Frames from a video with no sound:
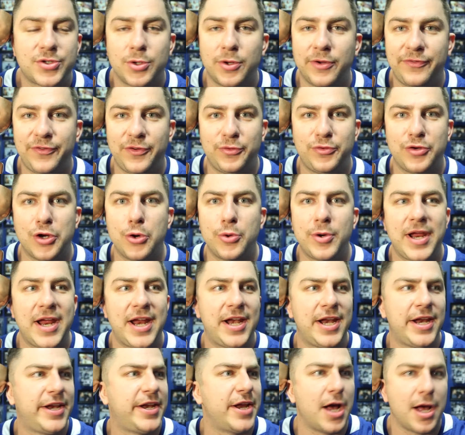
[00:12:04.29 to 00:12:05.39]
so if you
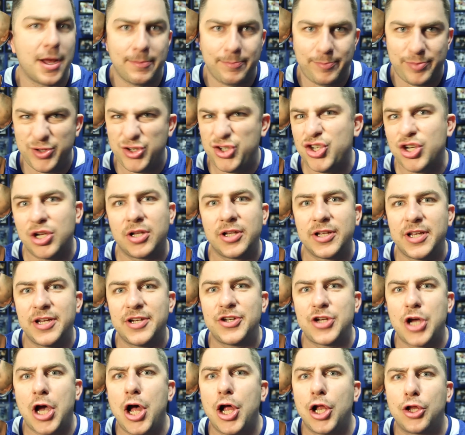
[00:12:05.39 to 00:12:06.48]
donated a
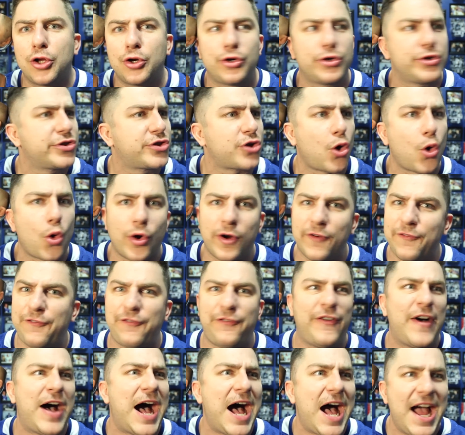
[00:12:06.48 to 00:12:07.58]
bajillion dollars or
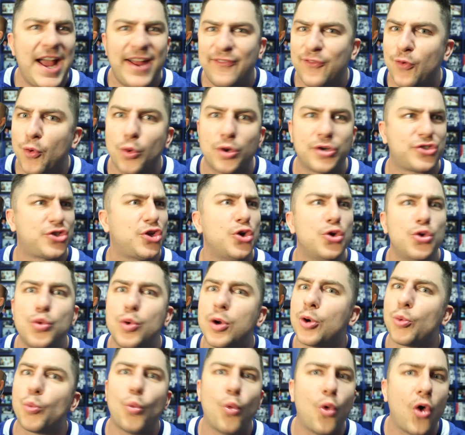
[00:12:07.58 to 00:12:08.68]
five or two
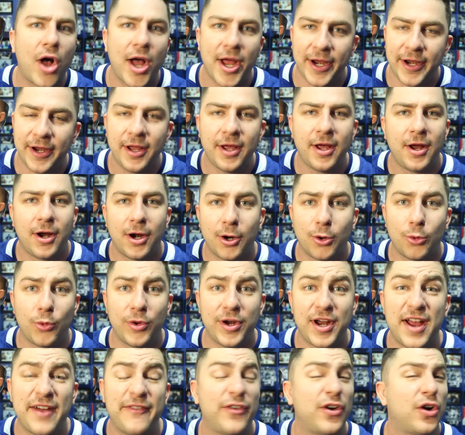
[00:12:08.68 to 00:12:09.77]
or one or
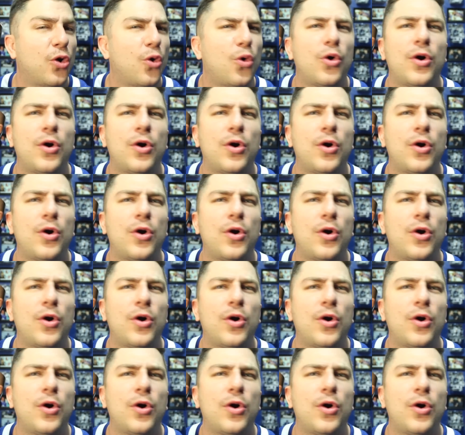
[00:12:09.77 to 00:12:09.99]
whatever,